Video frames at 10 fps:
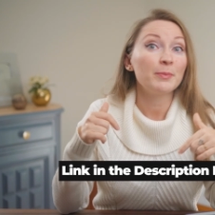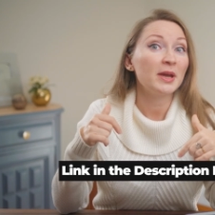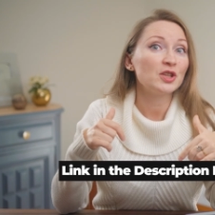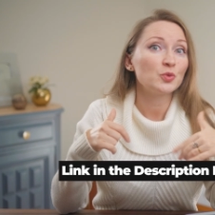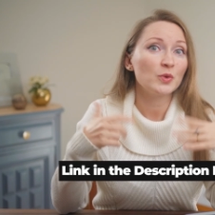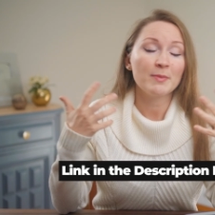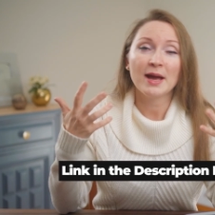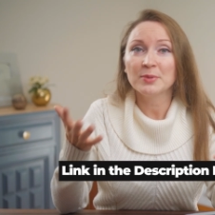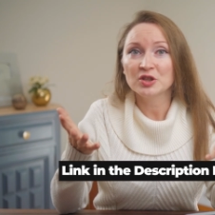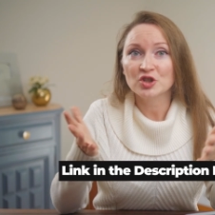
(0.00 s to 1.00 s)
the page with
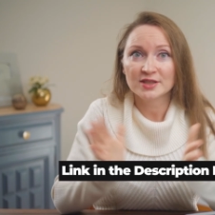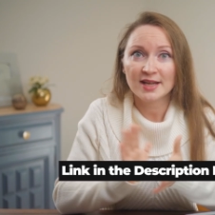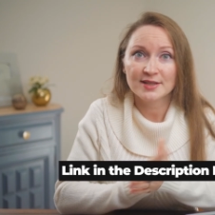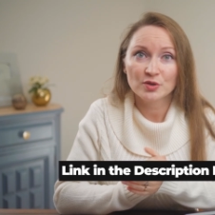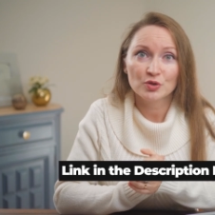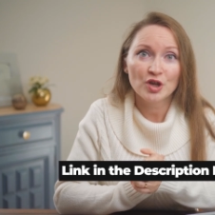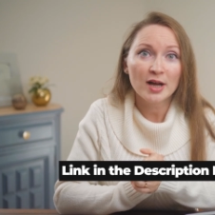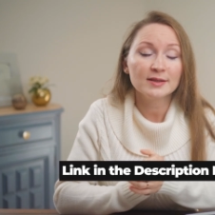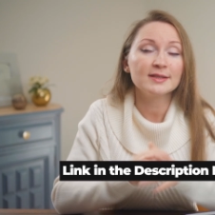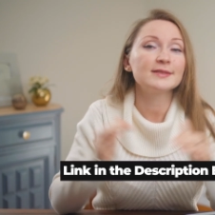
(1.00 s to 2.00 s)
my Pinterest SEO
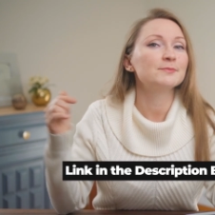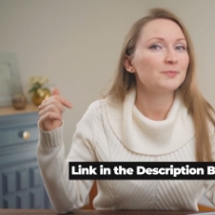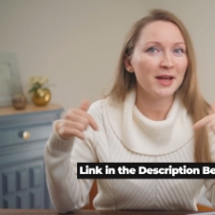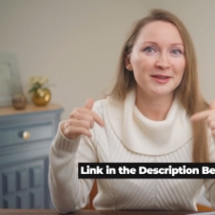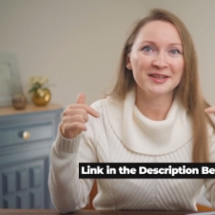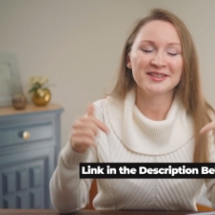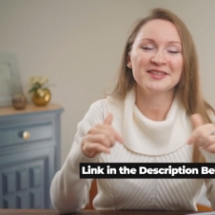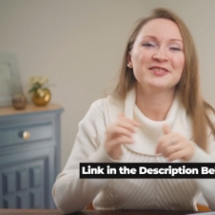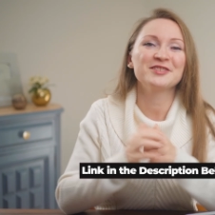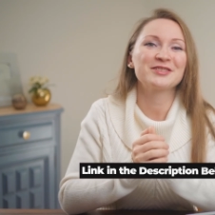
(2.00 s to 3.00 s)
checklist. I'll link it
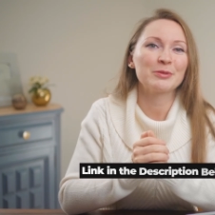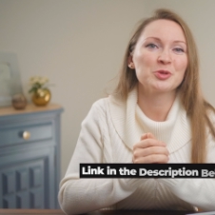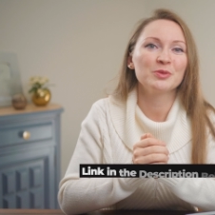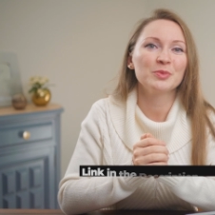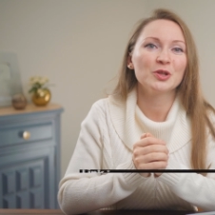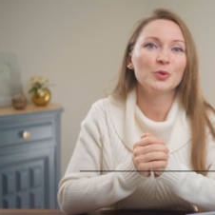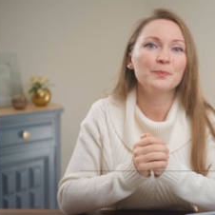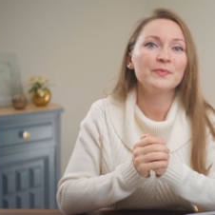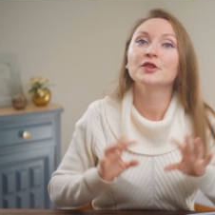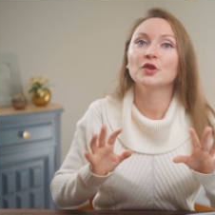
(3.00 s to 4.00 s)
in the description below.
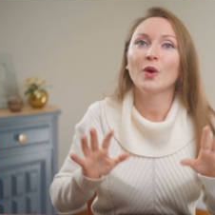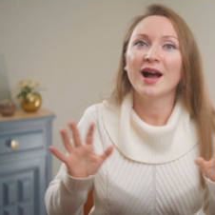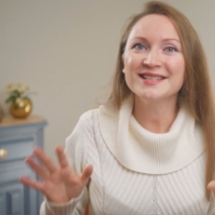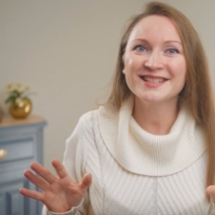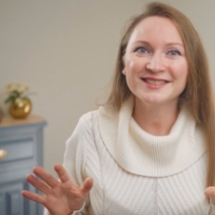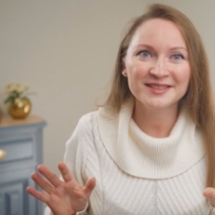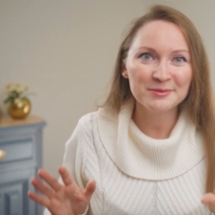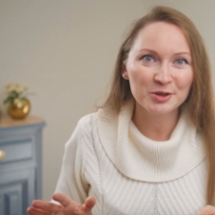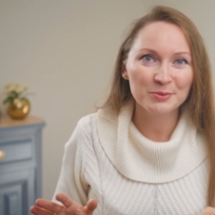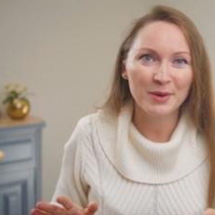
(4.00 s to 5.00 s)
So I sent an
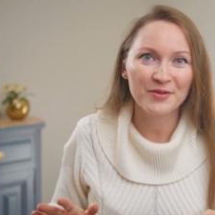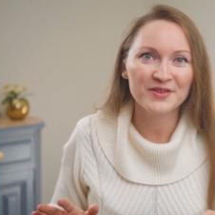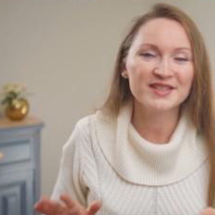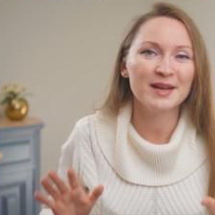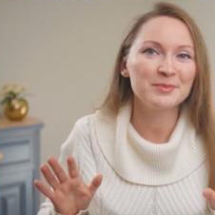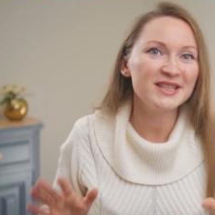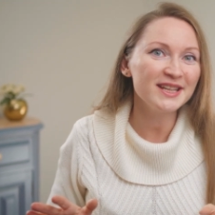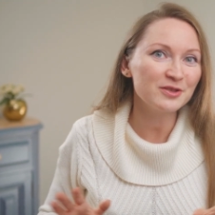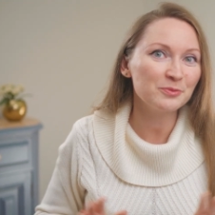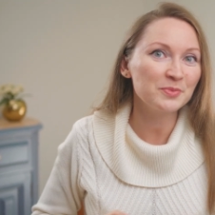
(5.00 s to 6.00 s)
email about this
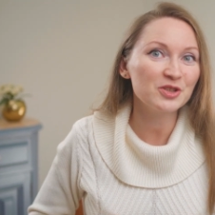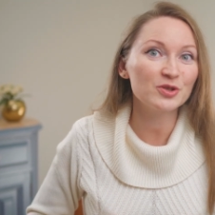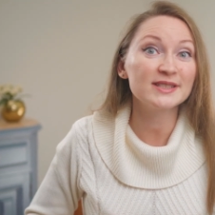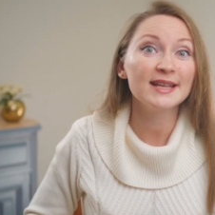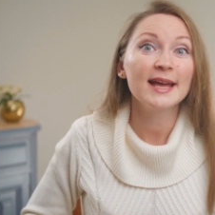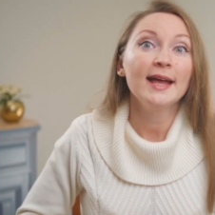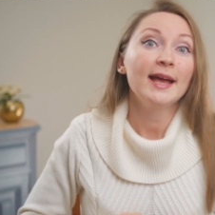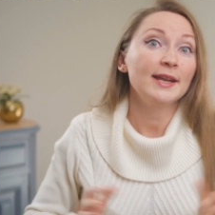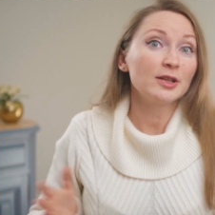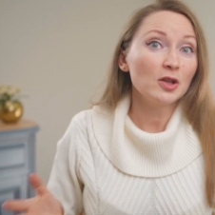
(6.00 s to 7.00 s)
update on Pinterest,
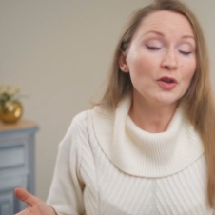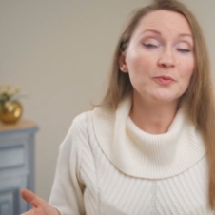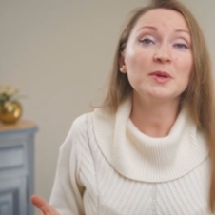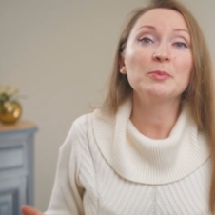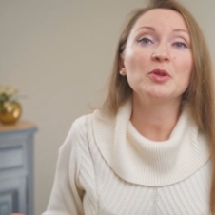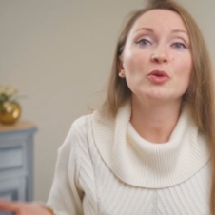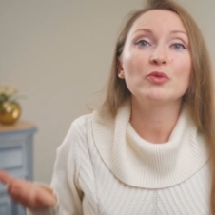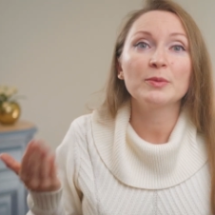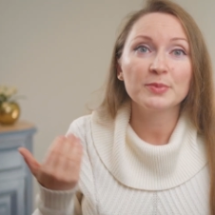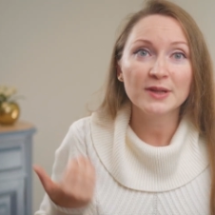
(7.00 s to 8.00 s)
and a lot of people
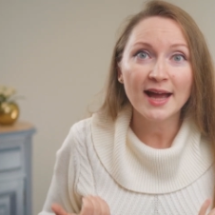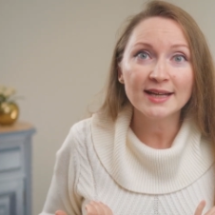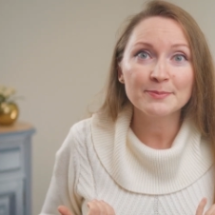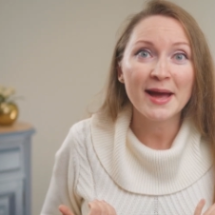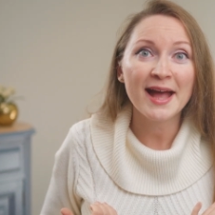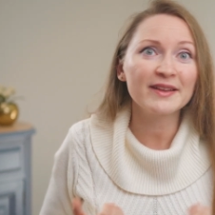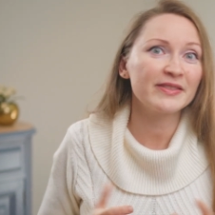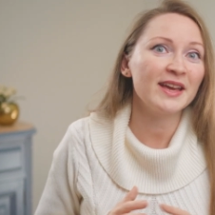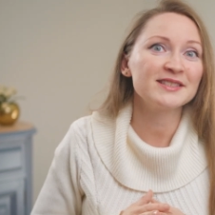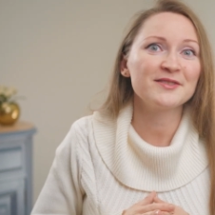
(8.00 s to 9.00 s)
replied back
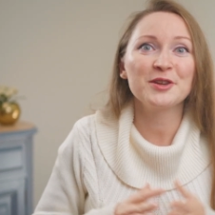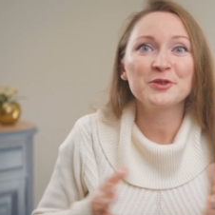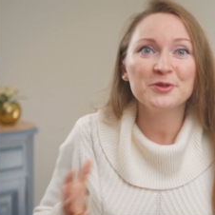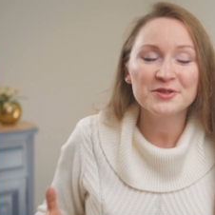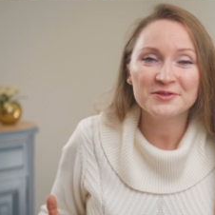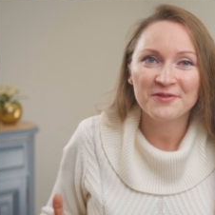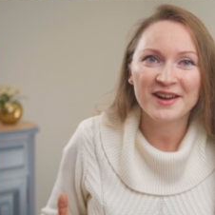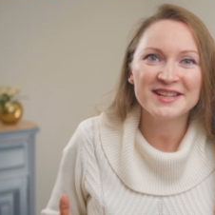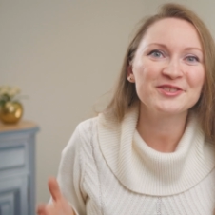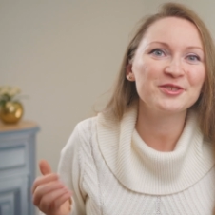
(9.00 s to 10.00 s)
that they couldn't
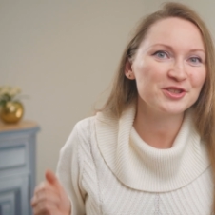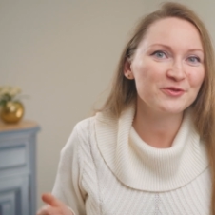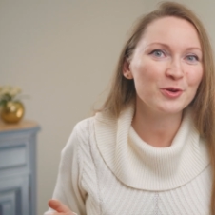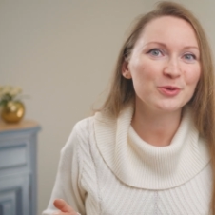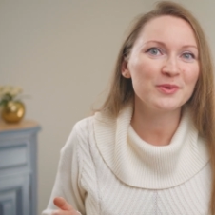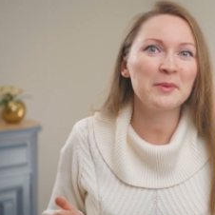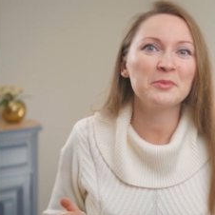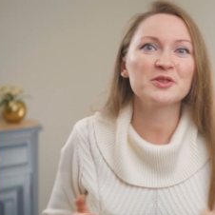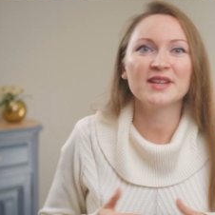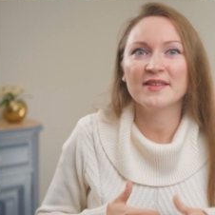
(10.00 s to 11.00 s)
find search volume
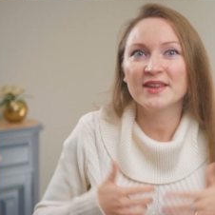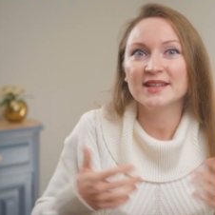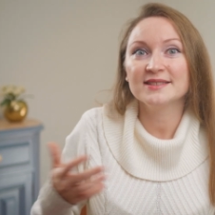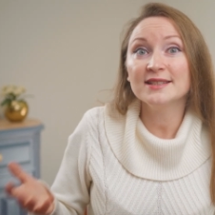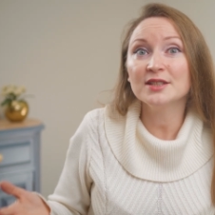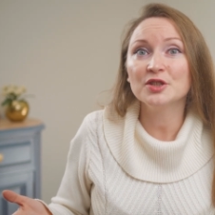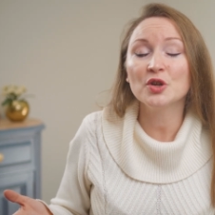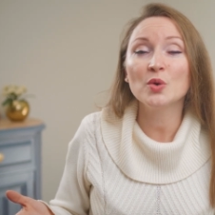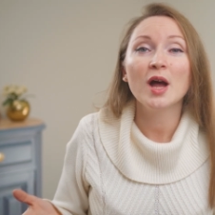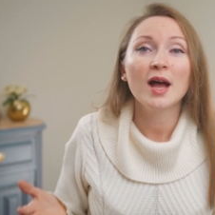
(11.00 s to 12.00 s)
numbers and they didn't
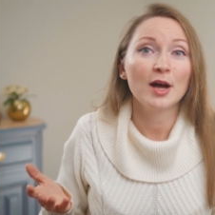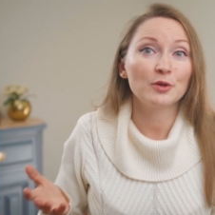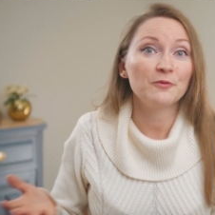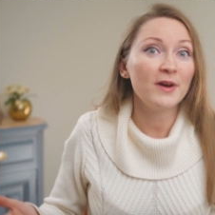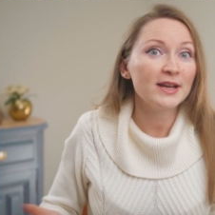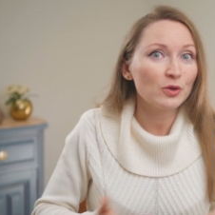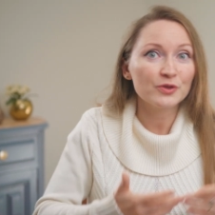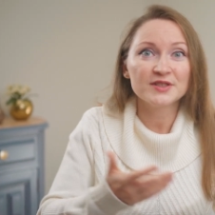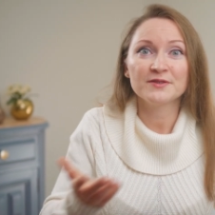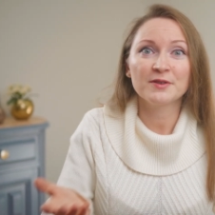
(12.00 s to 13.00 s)
know how to find all
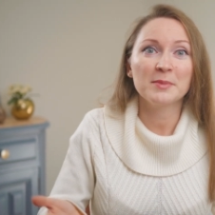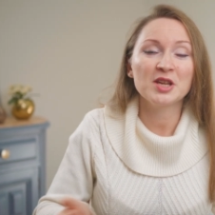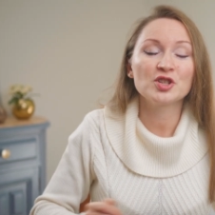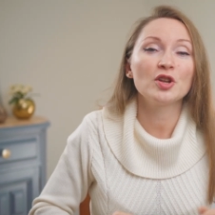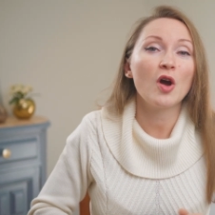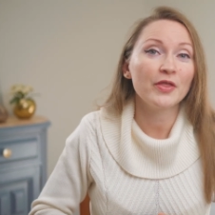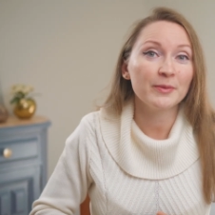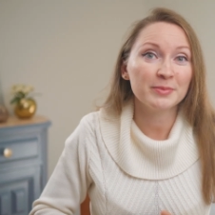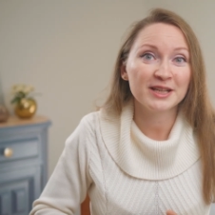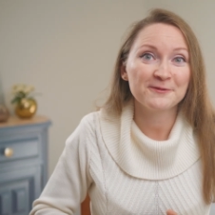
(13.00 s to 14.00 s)
this information on the
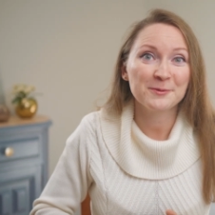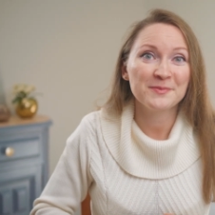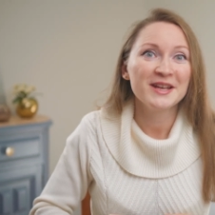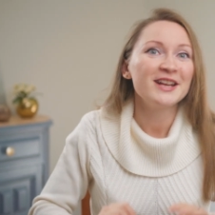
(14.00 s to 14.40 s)
platform.